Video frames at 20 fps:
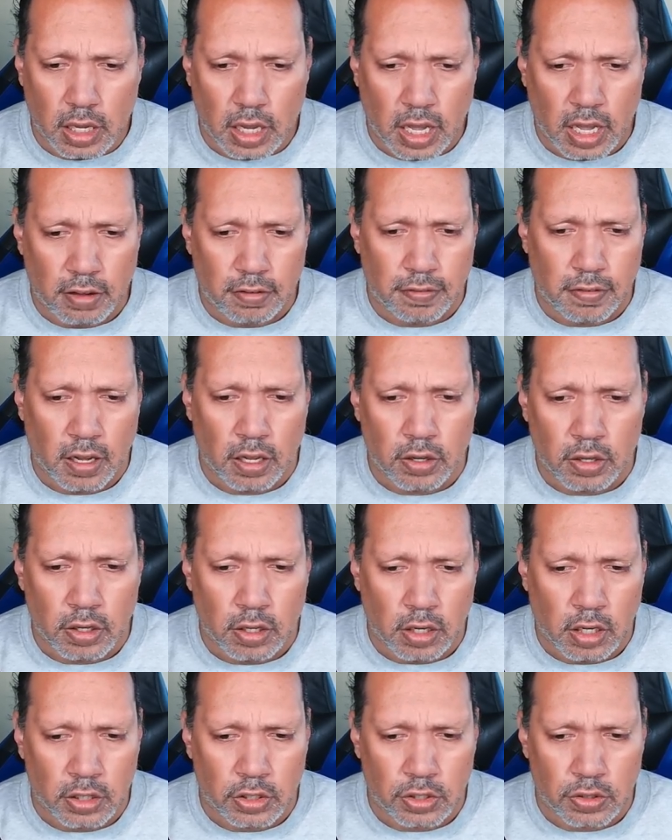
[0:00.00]
I followed her
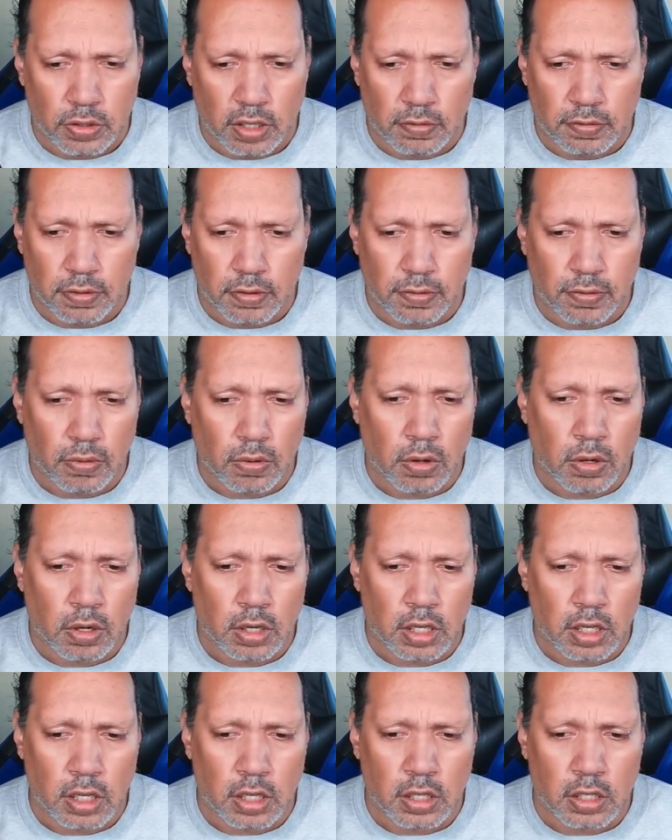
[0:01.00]
on stream for 4
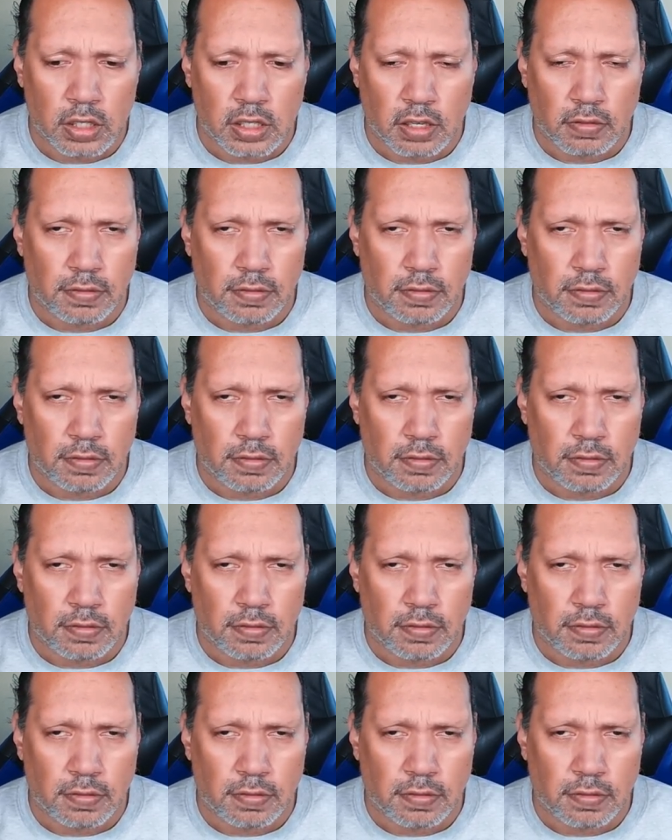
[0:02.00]
years and